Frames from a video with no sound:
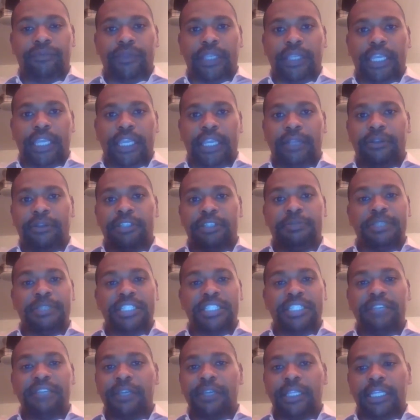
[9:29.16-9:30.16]
And
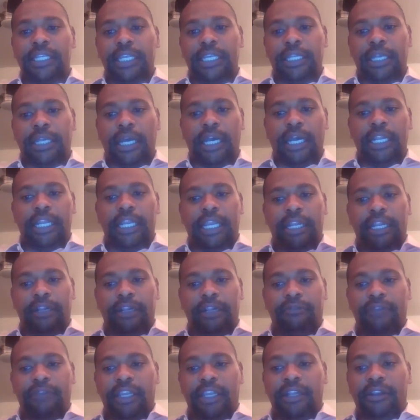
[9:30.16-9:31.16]
specifically in audit
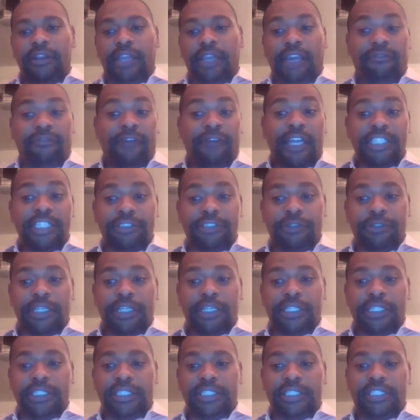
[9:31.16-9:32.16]
and advisory,
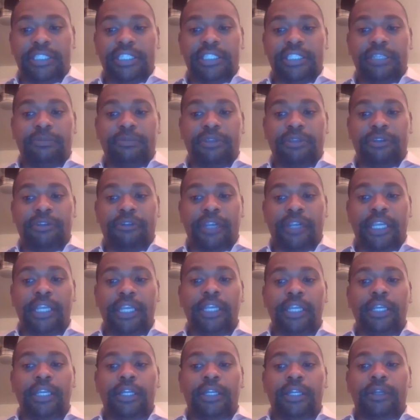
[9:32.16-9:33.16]
and to some degree,
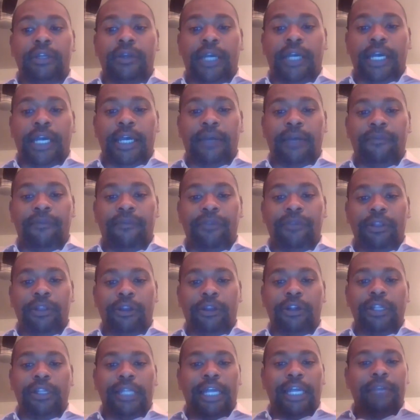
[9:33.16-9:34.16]
you
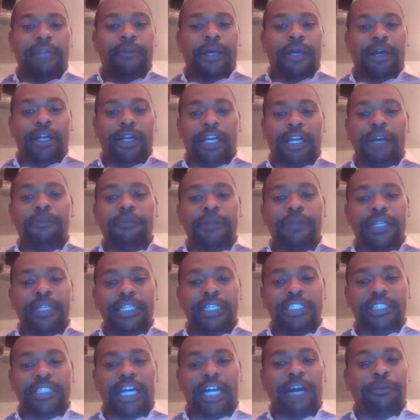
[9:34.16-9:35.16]
learn a lot about a
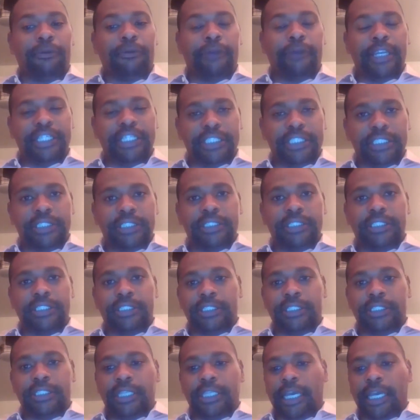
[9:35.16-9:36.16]
company's operations.
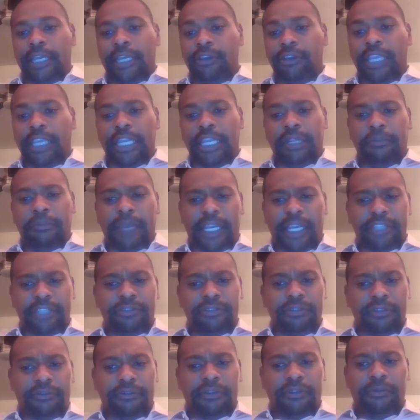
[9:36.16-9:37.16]
You gain the
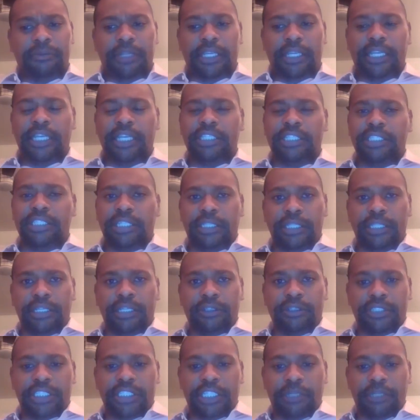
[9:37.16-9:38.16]
mastery of communication and
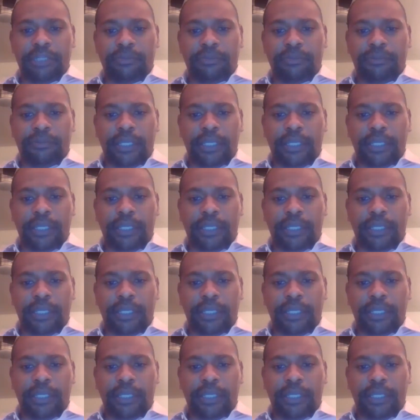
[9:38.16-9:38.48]
leadership.